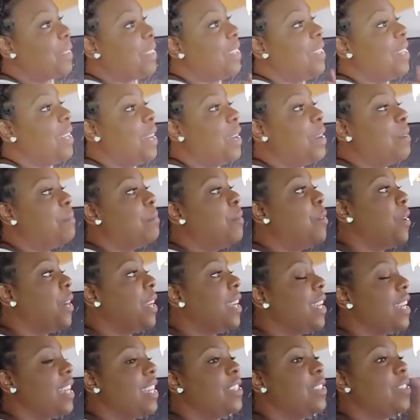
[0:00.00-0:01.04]
You know,
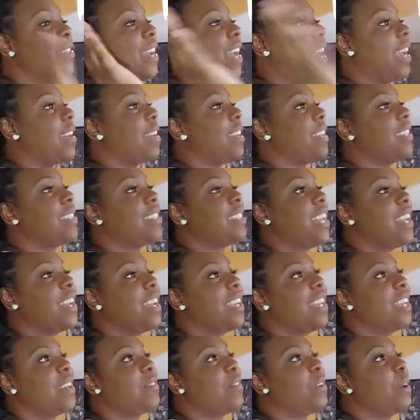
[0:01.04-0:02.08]
more kids, you gotta
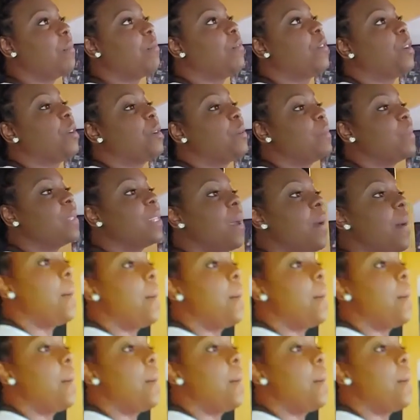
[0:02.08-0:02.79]
give up rooms.